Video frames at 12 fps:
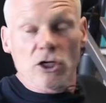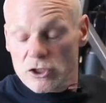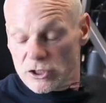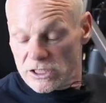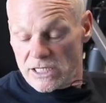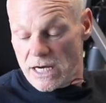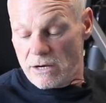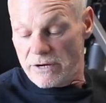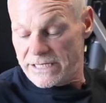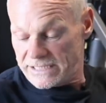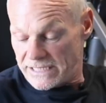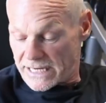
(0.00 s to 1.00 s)
You see how
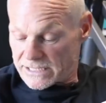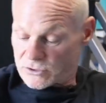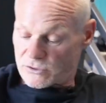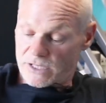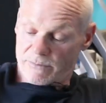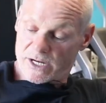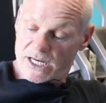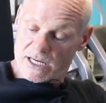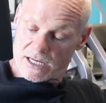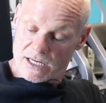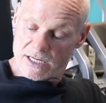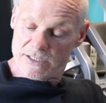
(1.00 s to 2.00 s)
I sat so that my
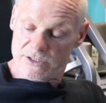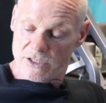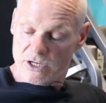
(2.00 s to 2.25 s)
hands